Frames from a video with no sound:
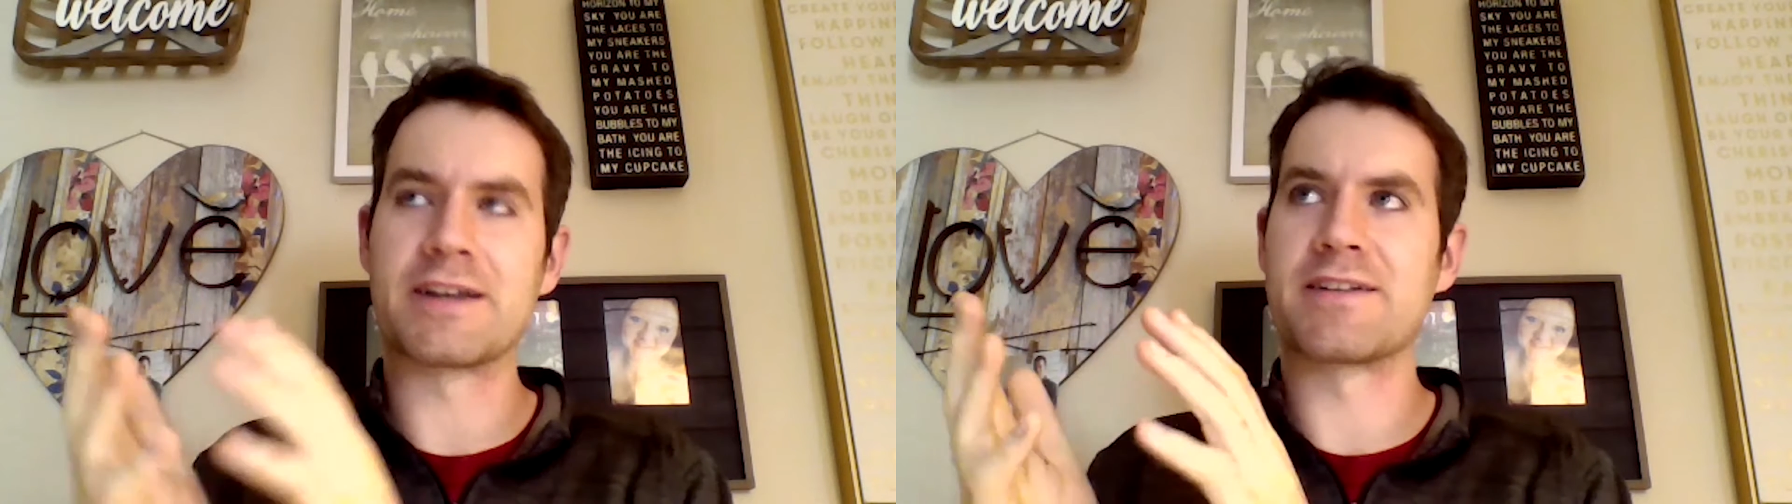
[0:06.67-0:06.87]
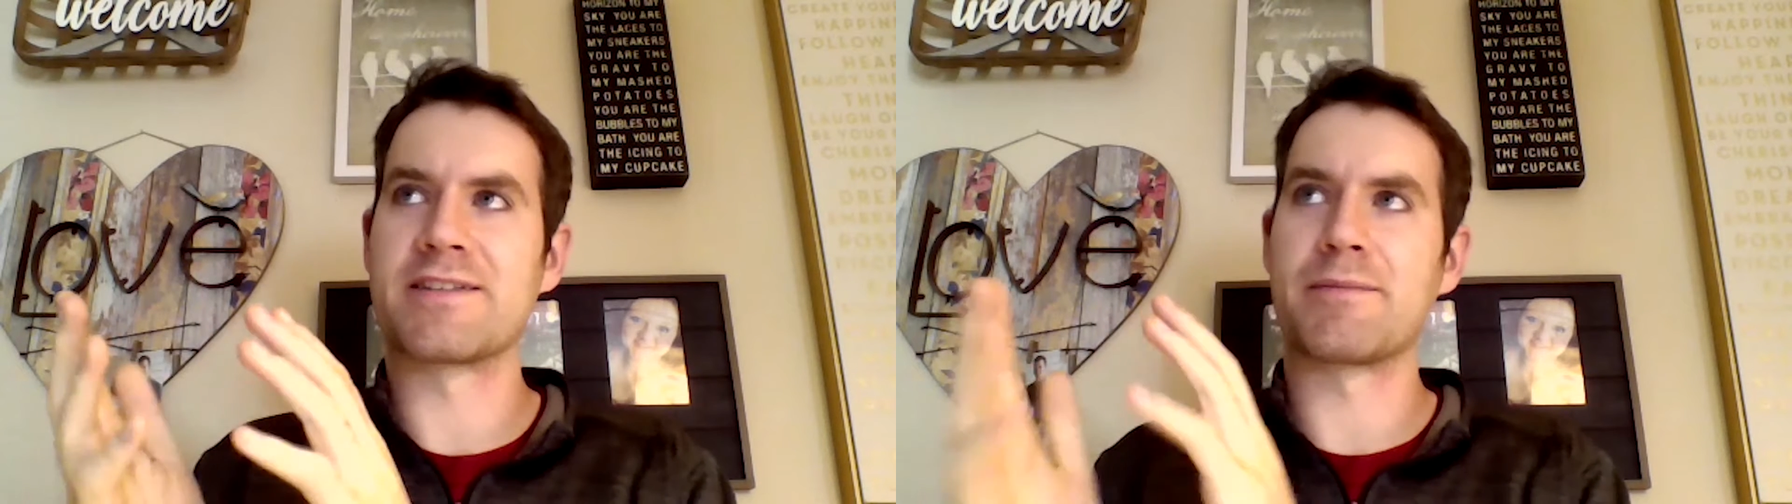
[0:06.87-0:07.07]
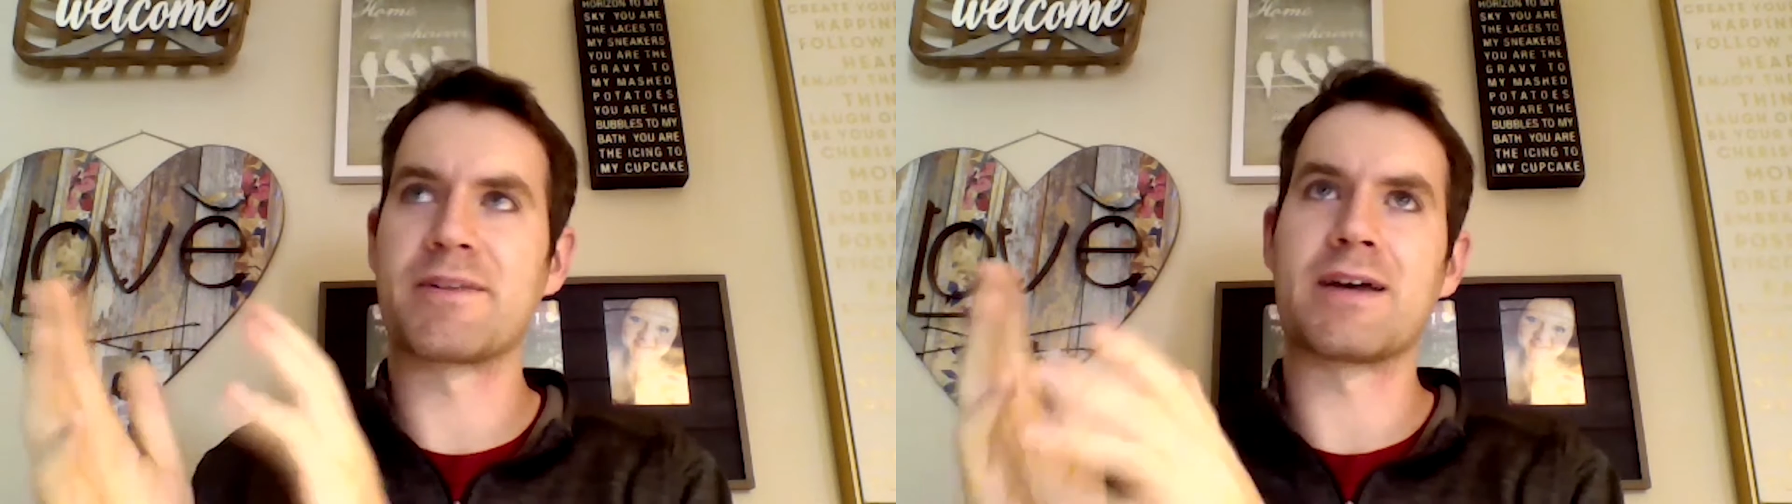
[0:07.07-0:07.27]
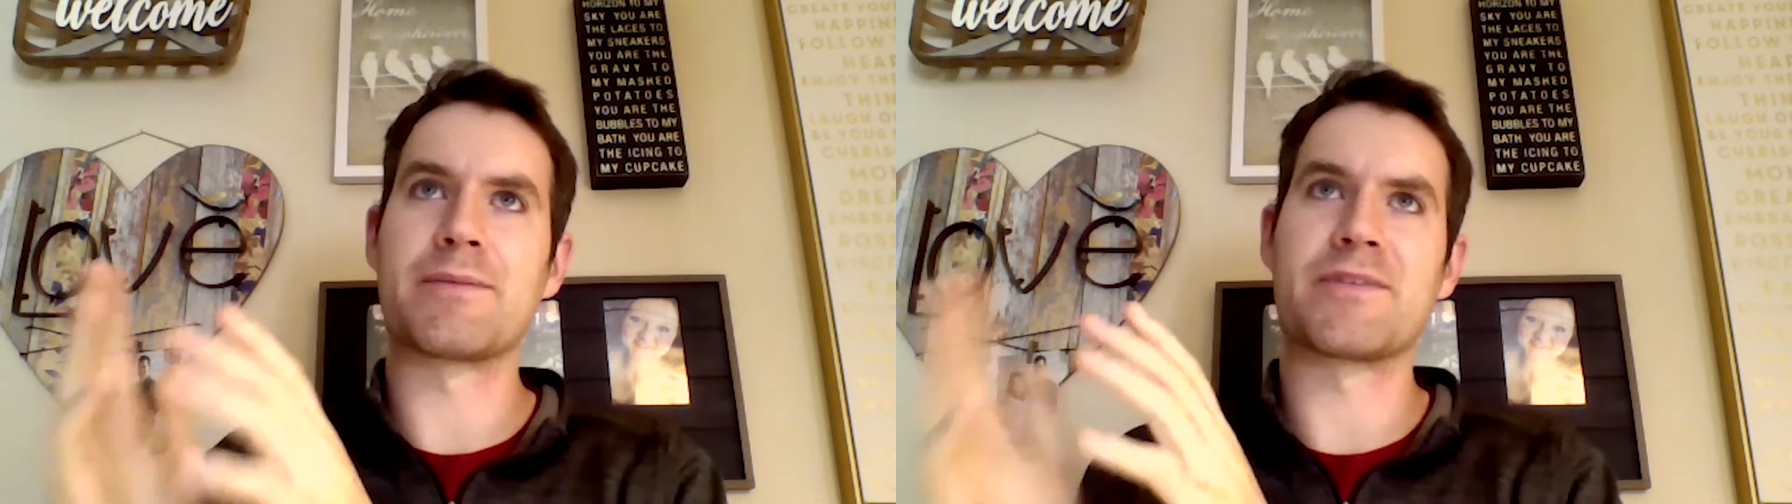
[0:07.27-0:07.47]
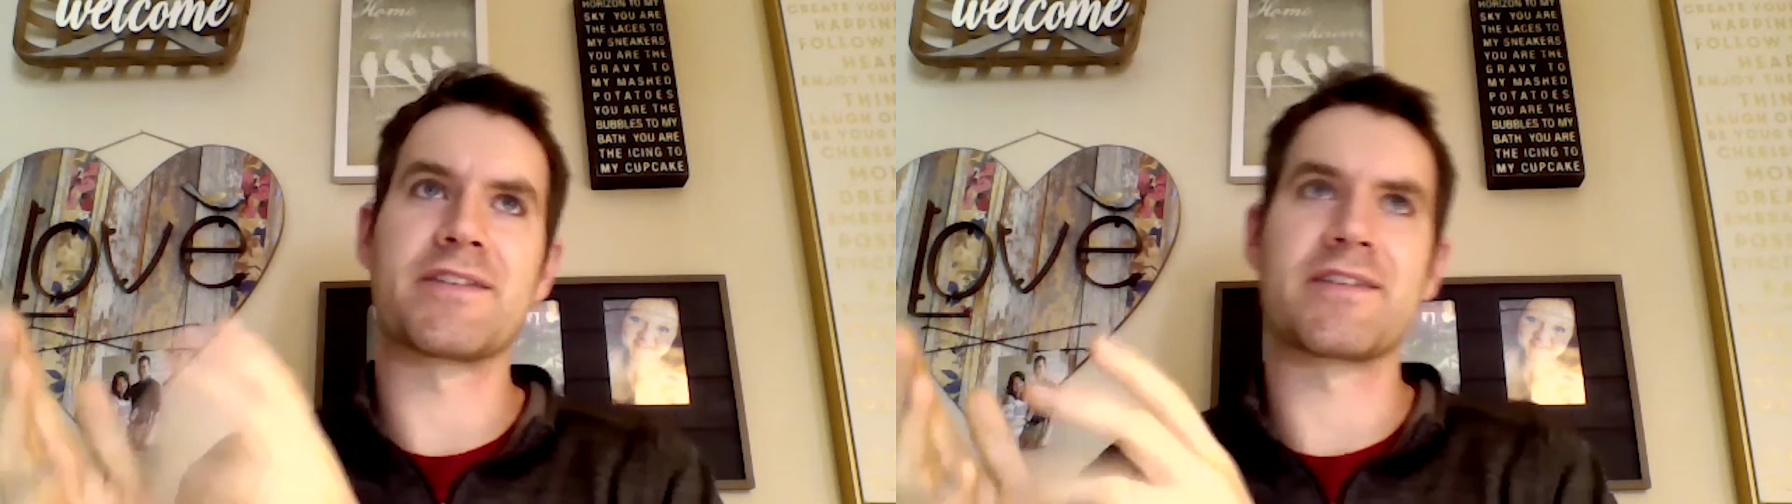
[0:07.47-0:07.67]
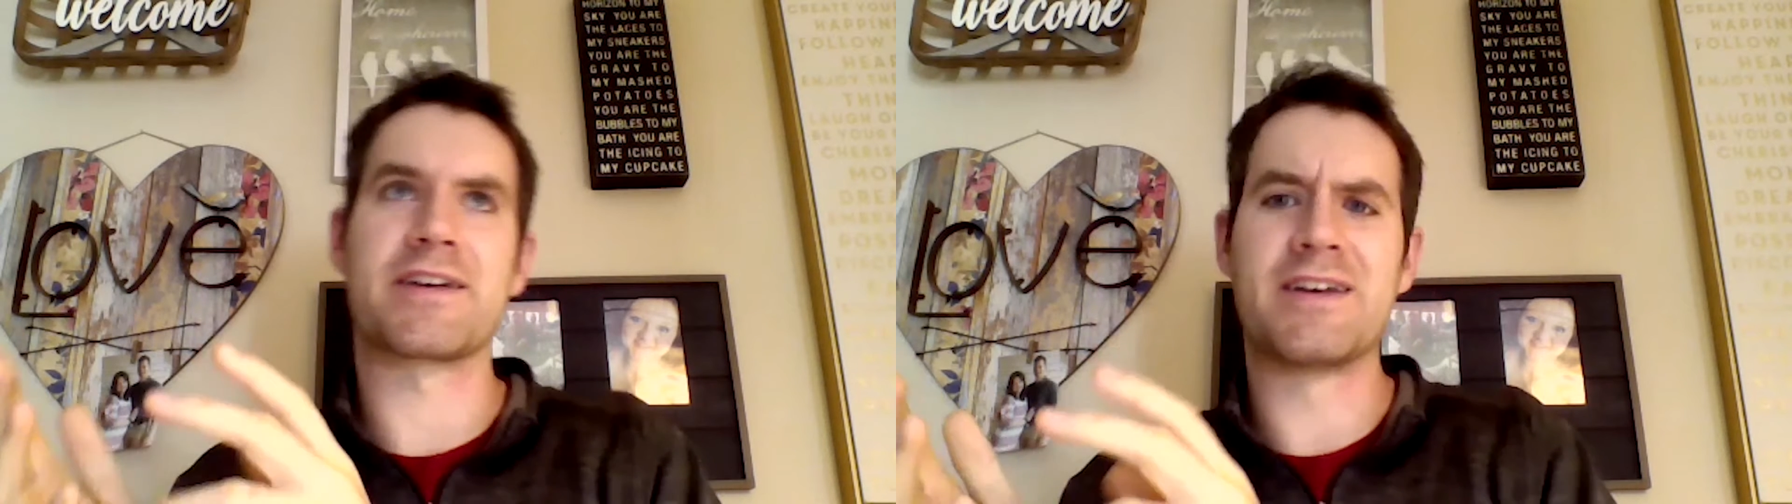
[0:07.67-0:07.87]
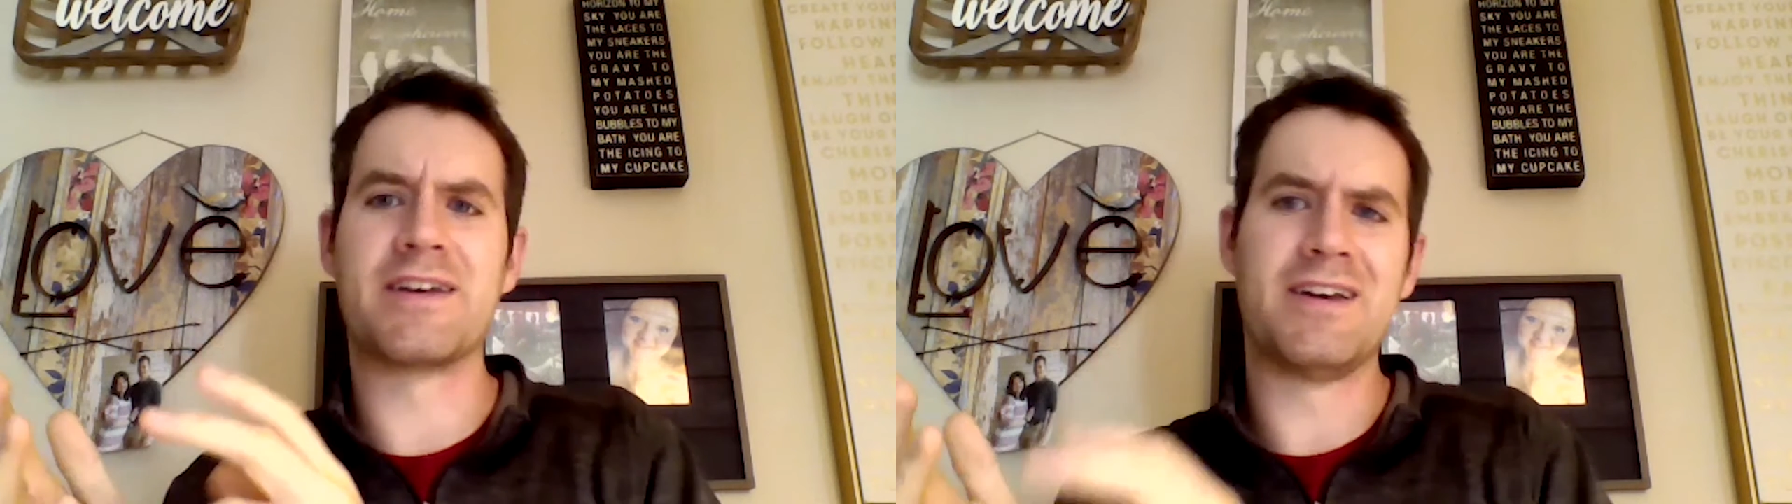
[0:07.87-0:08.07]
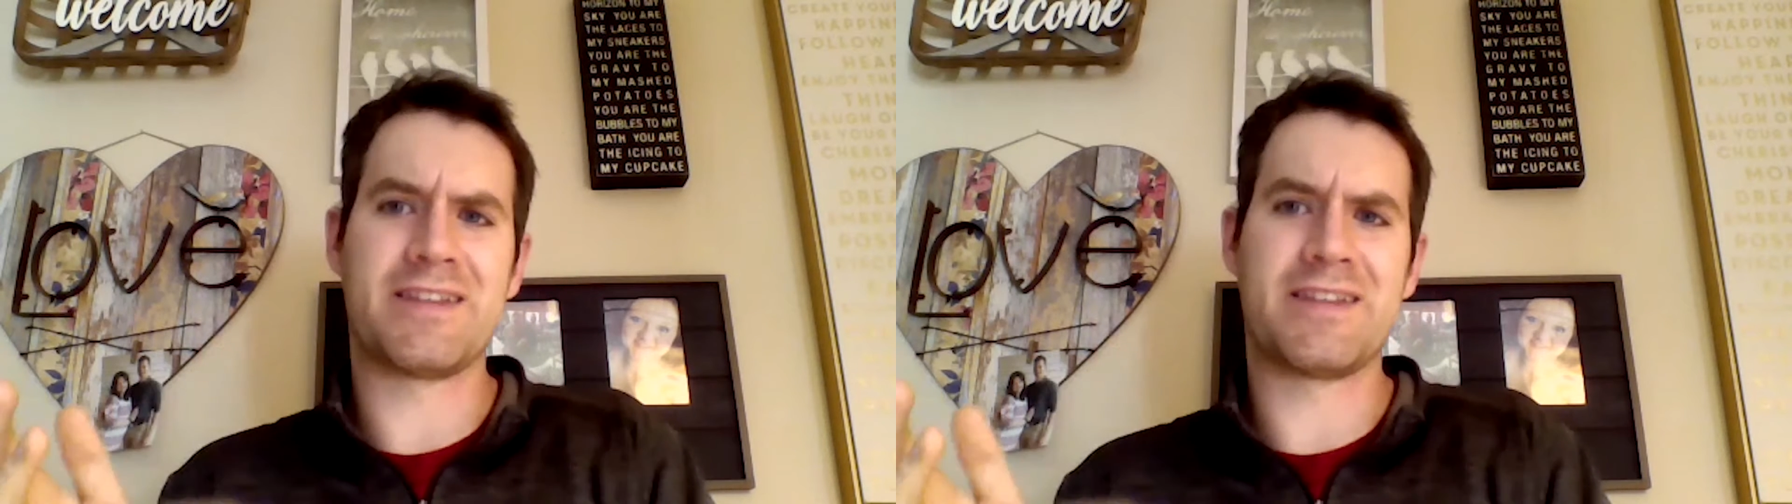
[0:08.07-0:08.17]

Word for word: and sometimes it's like